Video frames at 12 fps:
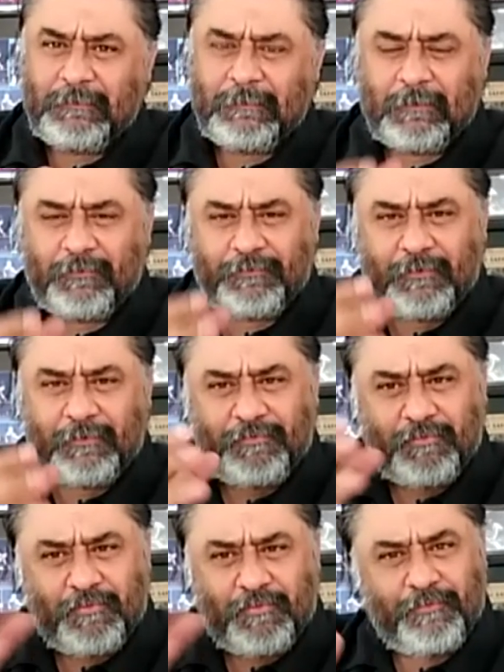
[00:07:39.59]
and I was also
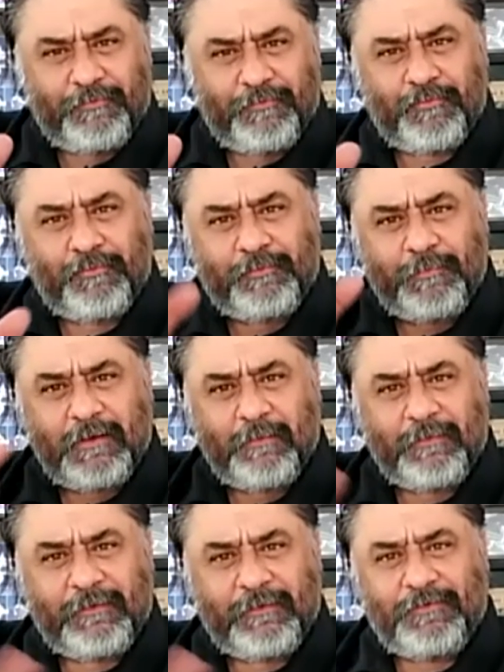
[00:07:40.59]
going to school to
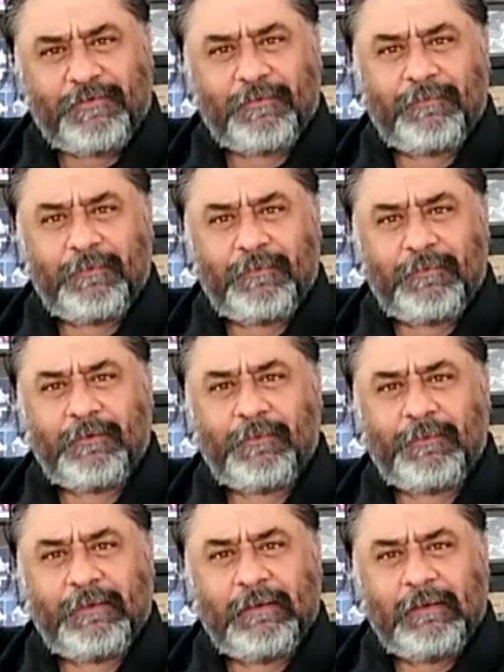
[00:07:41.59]
become a teacher, you
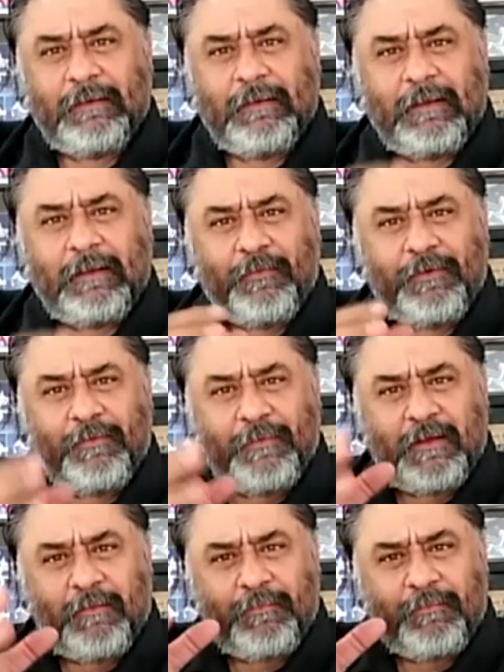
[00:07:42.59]
know? And when you
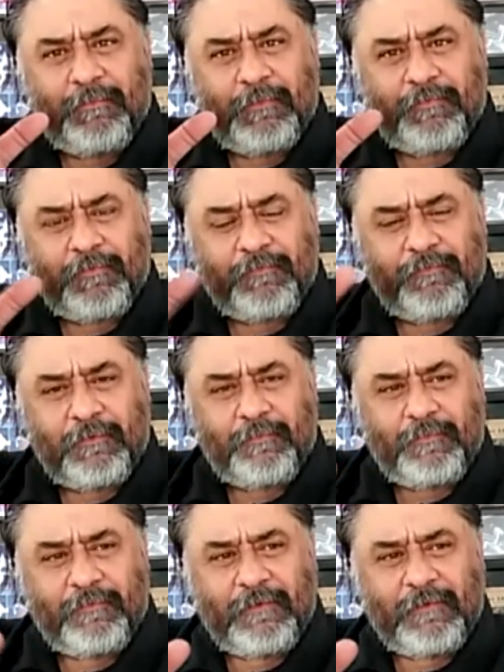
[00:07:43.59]
become a
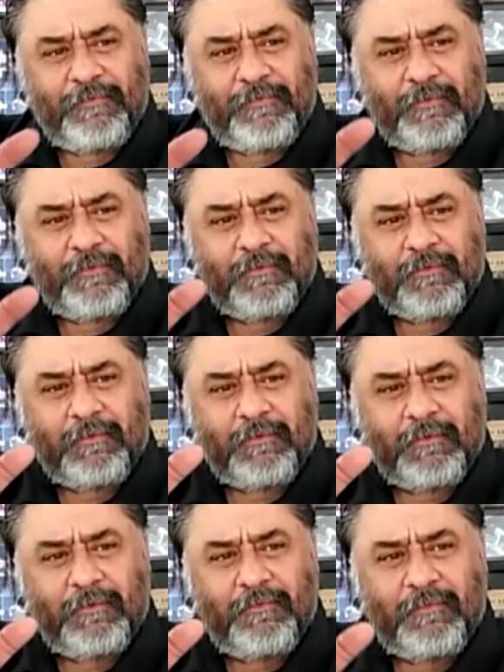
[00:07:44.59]
professor,
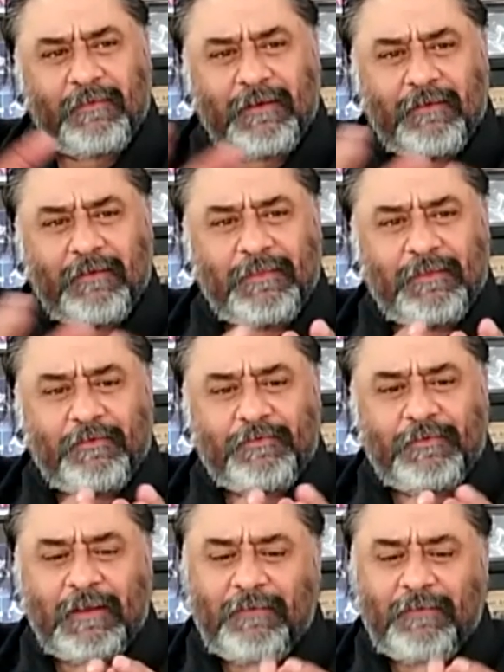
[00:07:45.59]
it's about
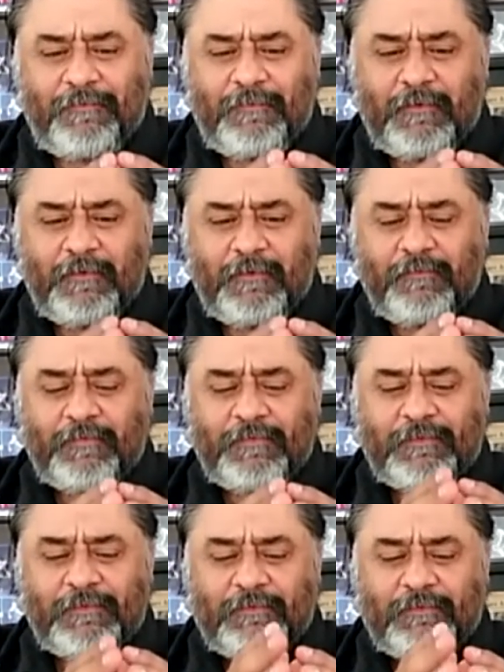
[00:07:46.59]
there's a lot of books
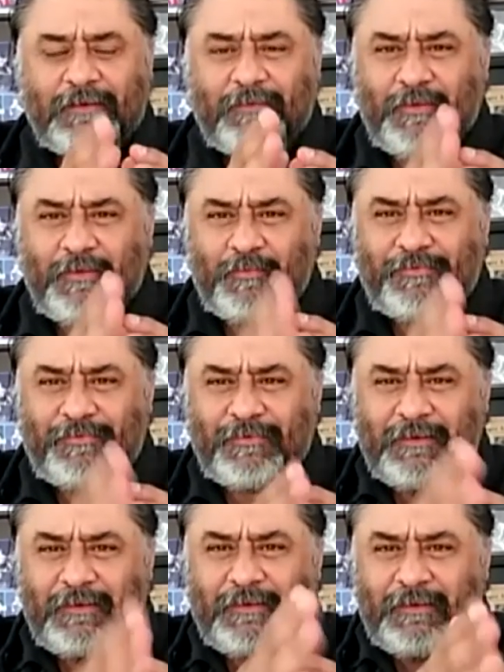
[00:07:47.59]
that says about everything was
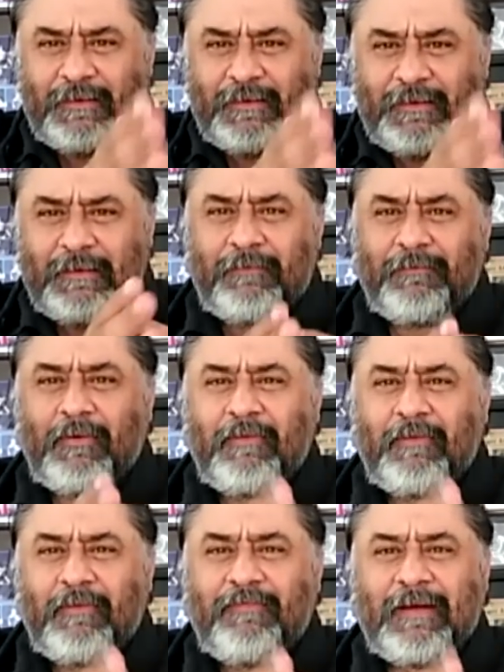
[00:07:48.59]
very
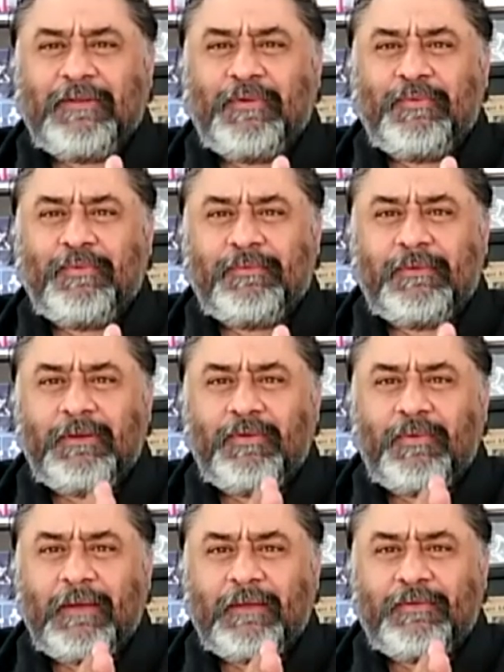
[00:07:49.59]
fine-tuned.
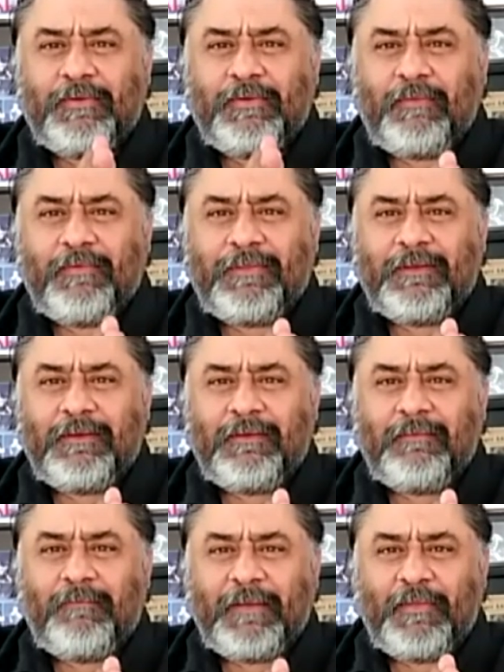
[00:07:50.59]
You had to do everything
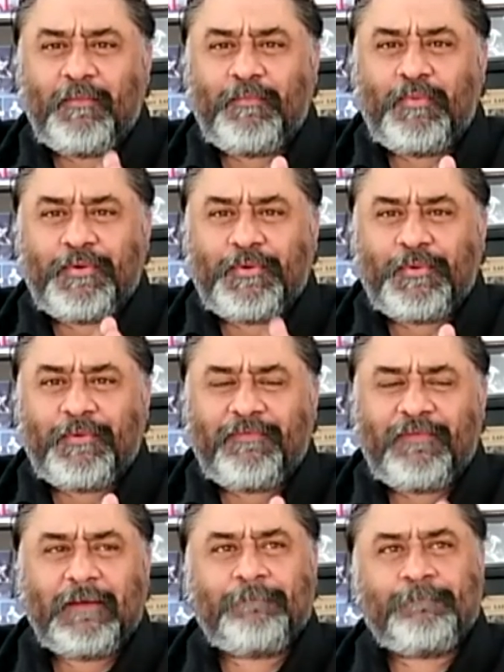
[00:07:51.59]
by the book, codified.